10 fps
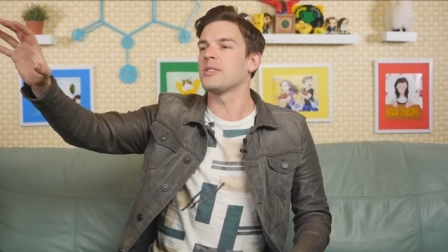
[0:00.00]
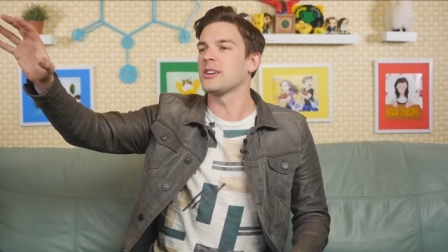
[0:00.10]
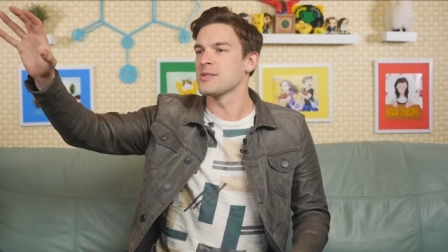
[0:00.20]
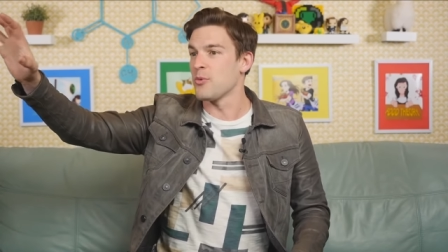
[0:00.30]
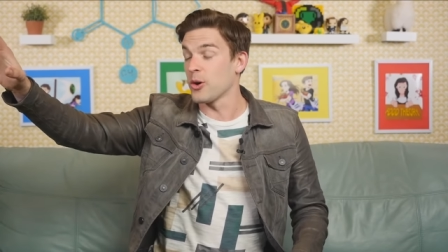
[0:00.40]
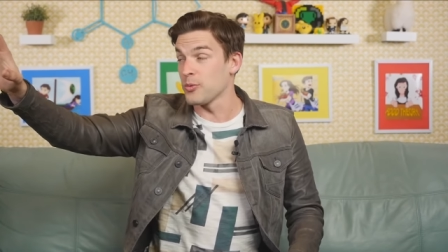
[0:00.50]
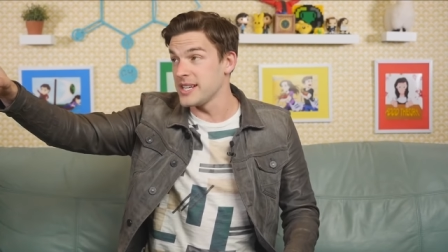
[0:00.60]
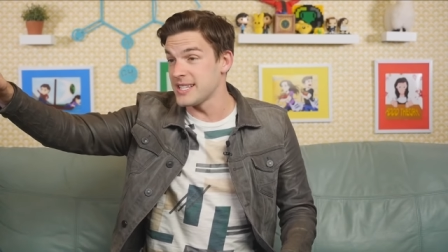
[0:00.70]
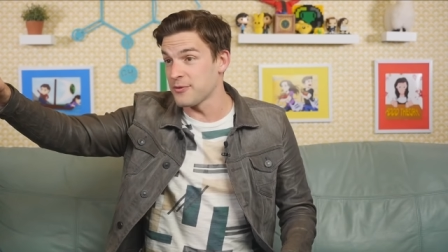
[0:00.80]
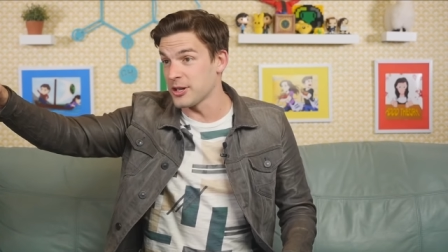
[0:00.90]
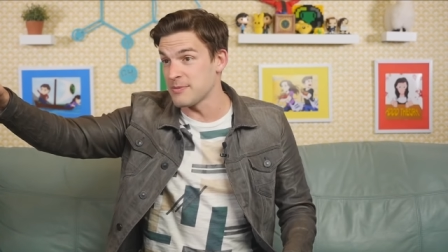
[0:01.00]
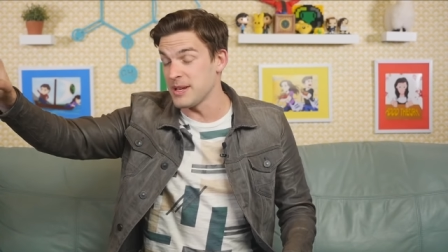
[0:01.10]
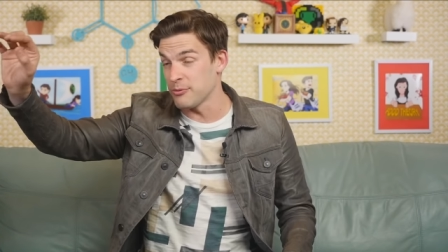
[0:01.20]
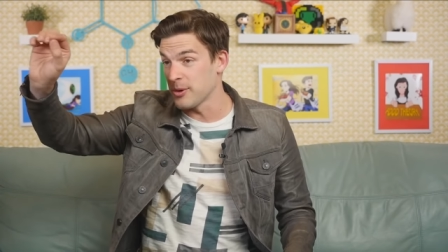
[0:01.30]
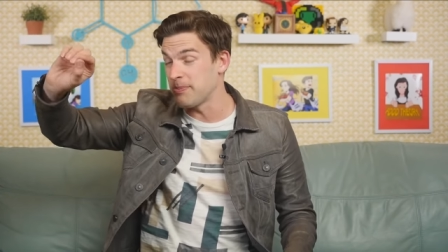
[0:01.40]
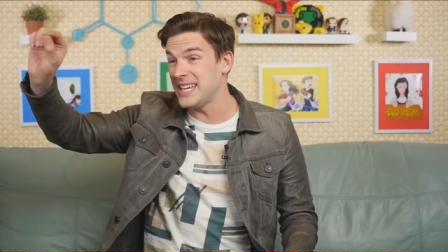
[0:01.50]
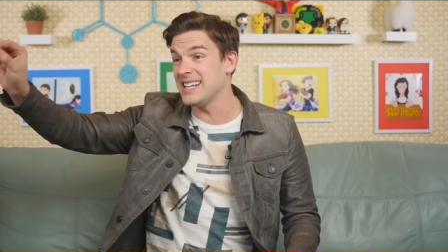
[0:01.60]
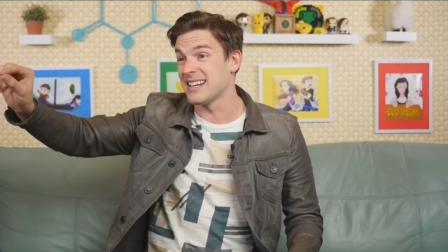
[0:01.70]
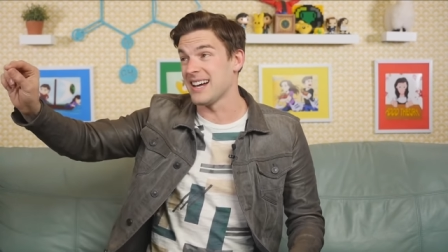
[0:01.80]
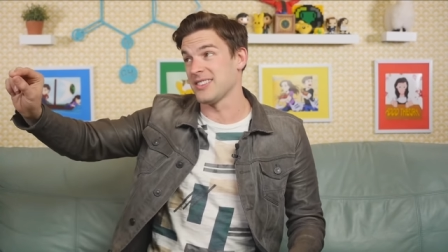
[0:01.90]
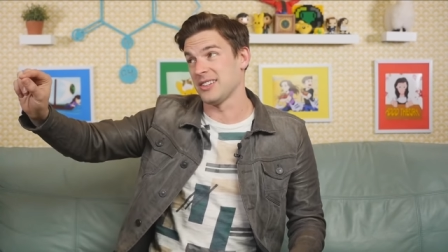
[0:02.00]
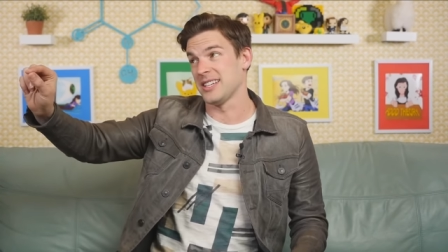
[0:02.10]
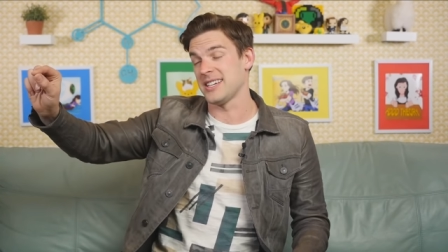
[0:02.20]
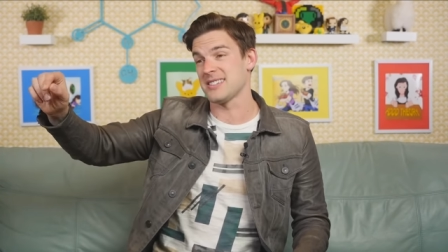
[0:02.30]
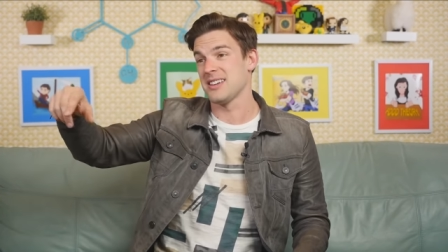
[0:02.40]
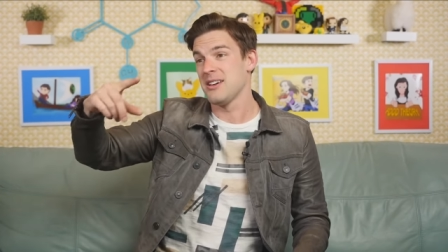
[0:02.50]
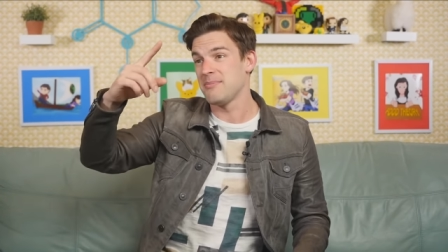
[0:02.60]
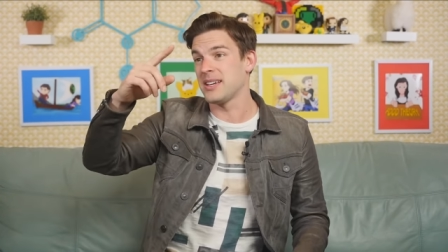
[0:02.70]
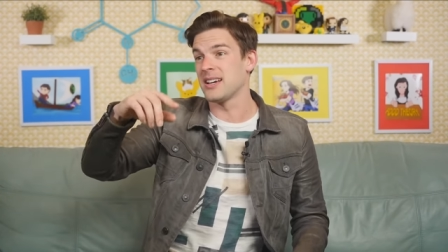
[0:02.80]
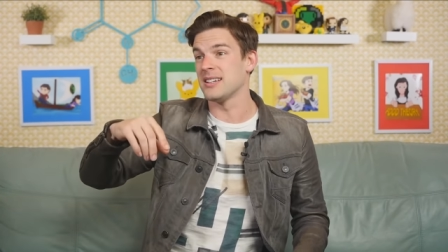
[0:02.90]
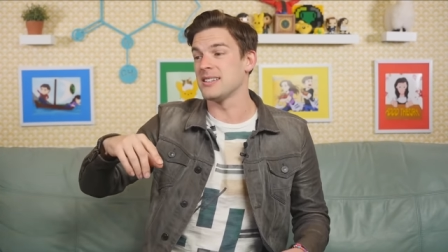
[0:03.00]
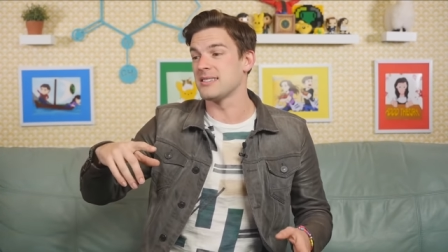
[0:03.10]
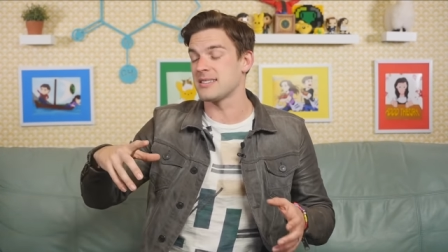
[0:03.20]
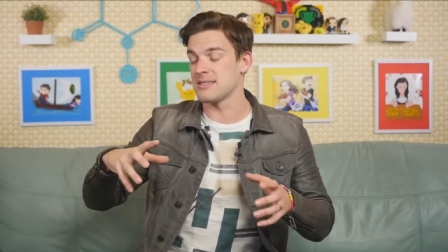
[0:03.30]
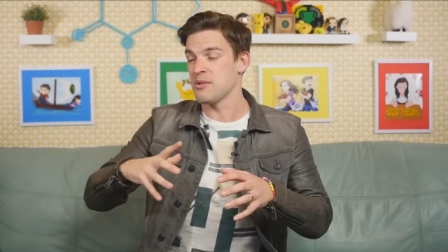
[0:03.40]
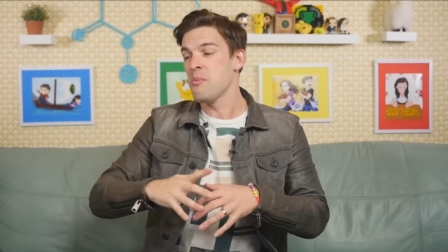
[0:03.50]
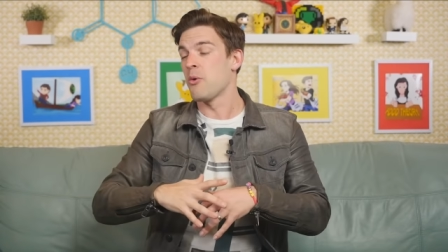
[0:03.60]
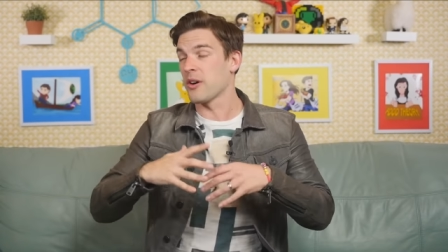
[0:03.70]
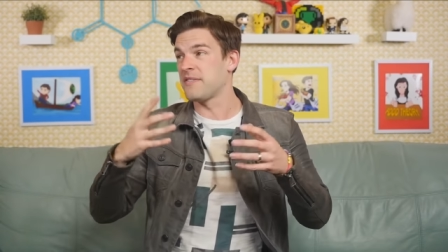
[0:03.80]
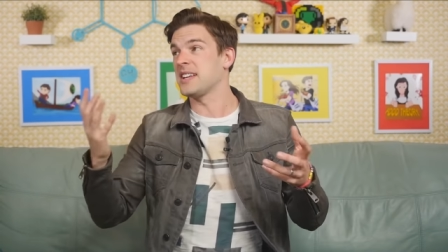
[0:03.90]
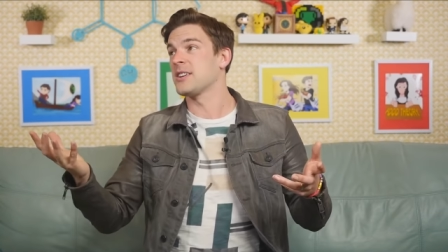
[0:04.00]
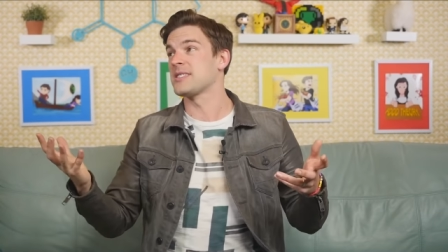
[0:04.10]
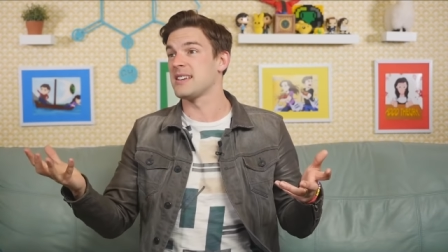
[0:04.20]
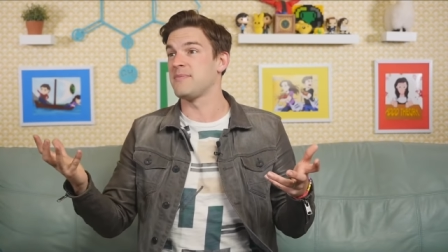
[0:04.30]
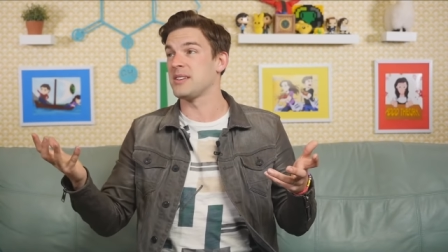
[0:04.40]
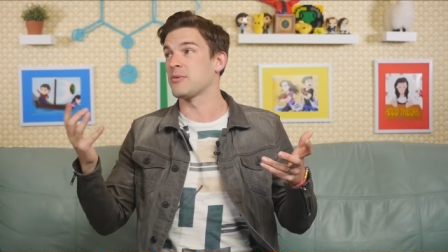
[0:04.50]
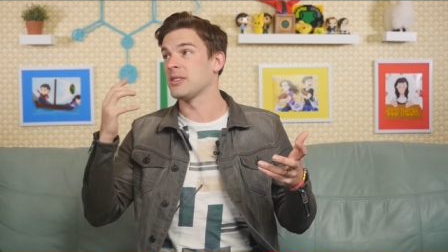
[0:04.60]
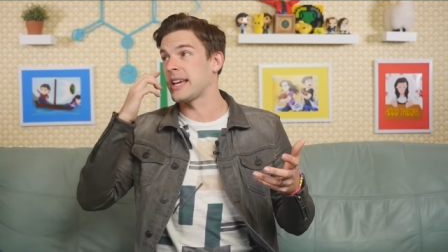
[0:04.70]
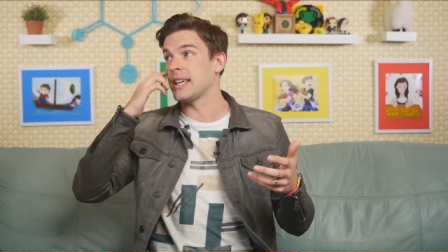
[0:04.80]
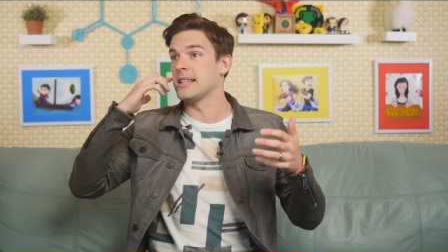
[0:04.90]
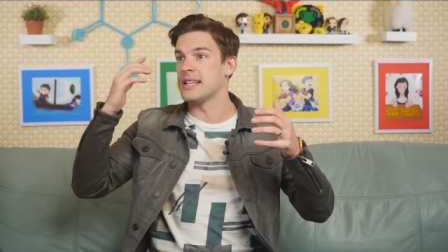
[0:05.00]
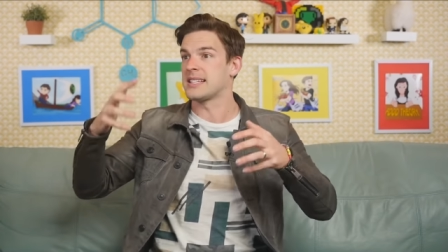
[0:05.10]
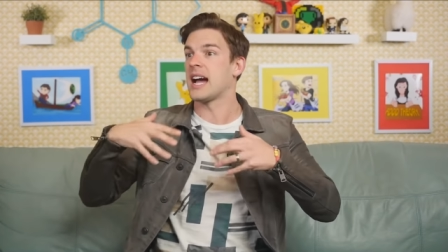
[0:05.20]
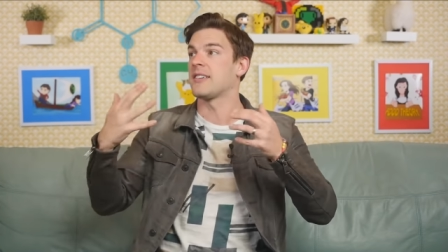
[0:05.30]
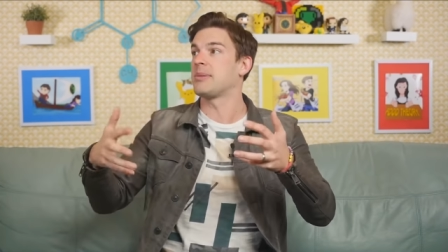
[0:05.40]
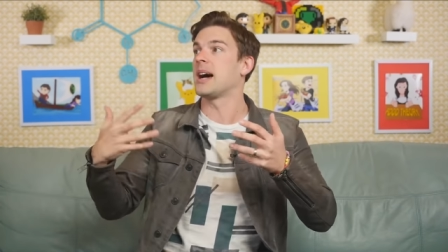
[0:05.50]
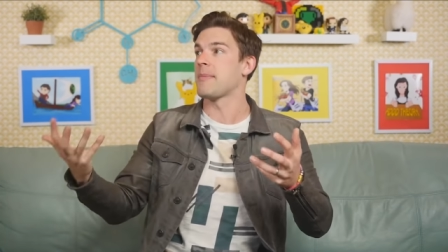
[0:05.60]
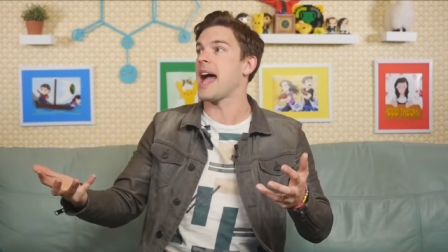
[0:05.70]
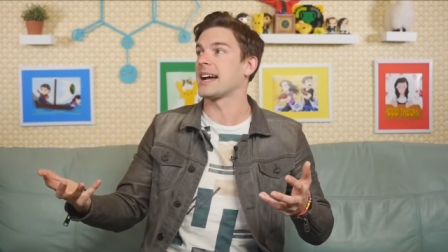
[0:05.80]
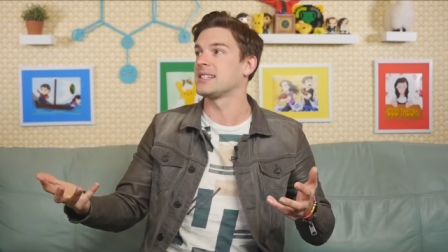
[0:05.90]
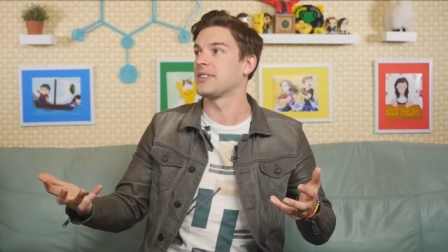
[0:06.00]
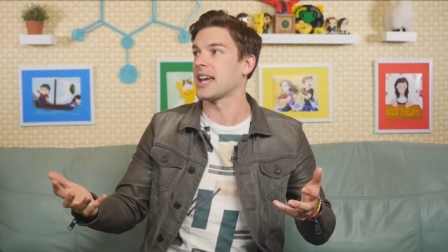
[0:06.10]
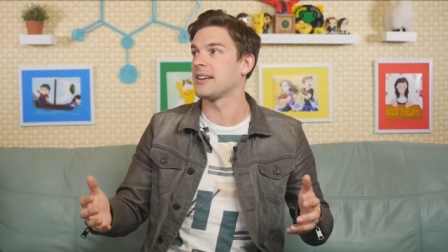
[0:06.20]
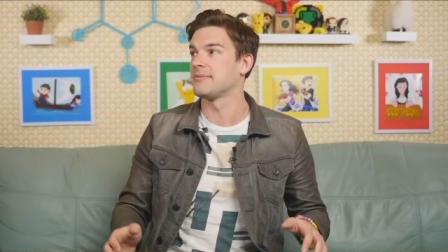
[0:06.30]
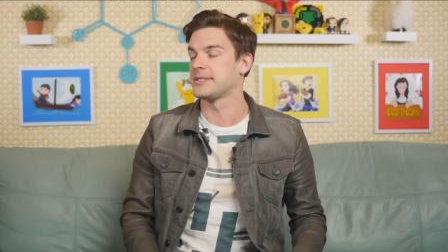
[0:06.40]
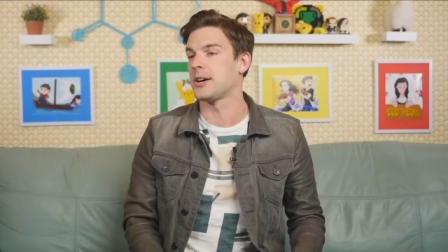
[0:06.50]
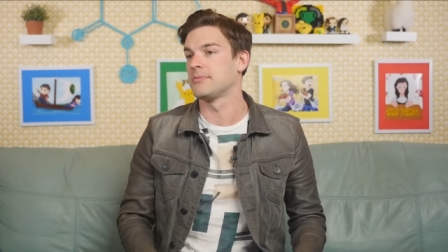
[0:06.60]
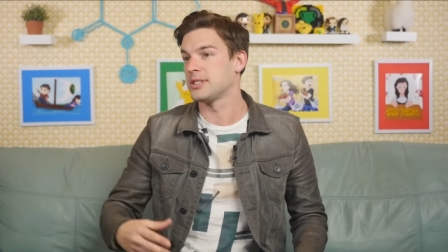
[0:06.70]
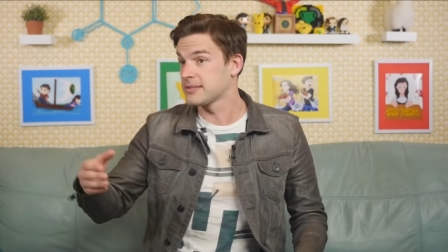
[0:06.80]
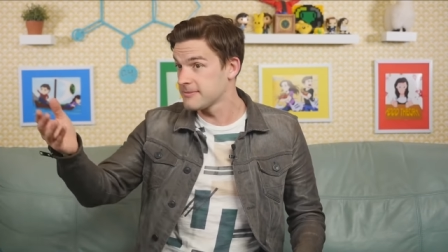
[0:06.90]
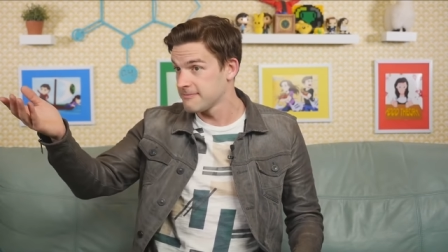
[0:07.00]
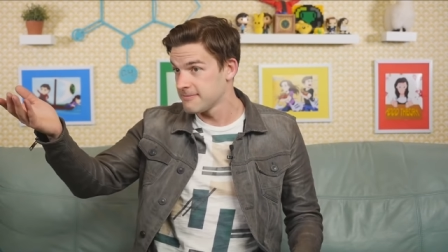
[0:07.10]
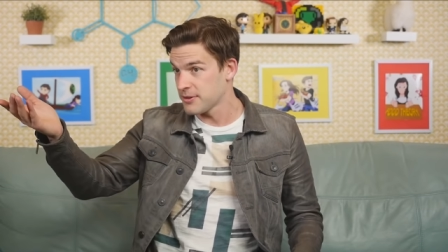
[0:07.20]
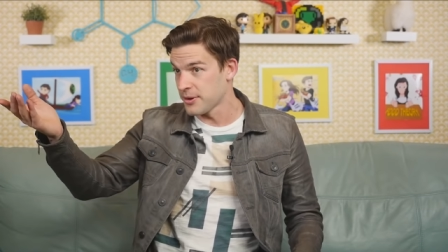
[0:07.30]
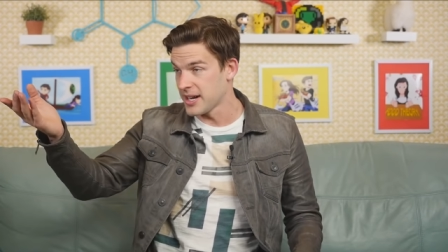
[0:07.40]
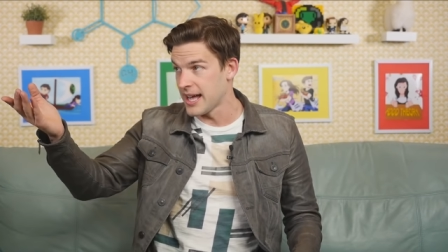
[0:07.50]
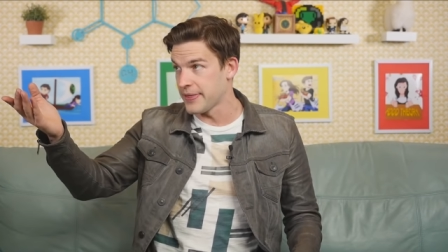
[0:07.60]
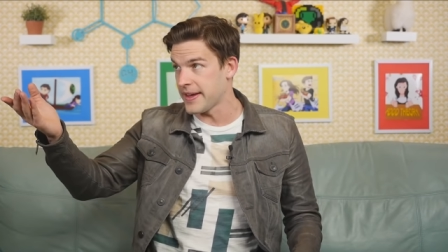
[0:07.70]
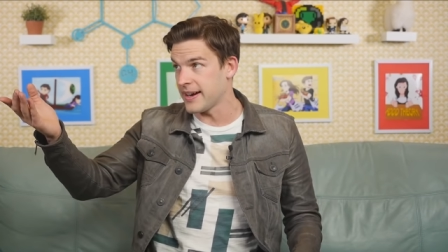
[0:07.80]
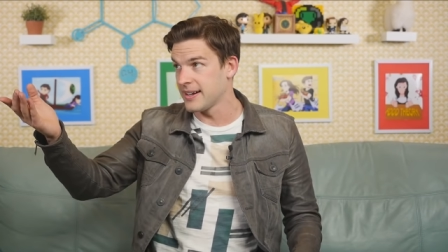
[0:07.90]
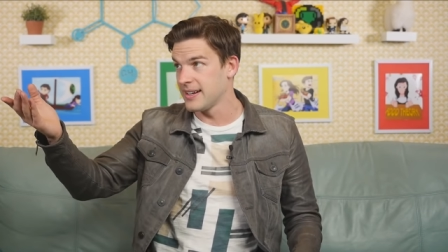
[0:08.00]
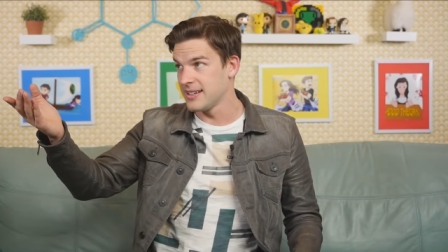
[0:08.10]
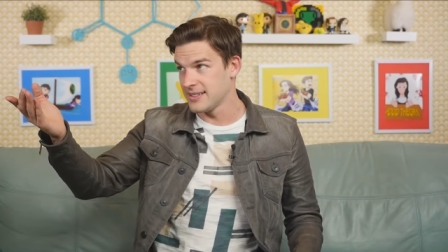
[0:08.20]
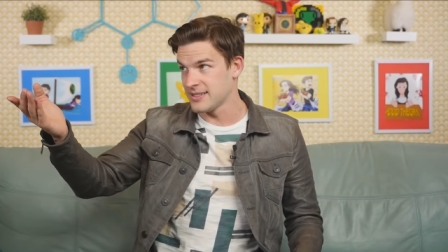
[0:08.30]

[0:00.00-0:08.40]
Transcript: there's more reason for it to be repeated on the list oh. because more videos have been like it, it's kind of become active again. Okay. So just okay. throwing it out there. Got it.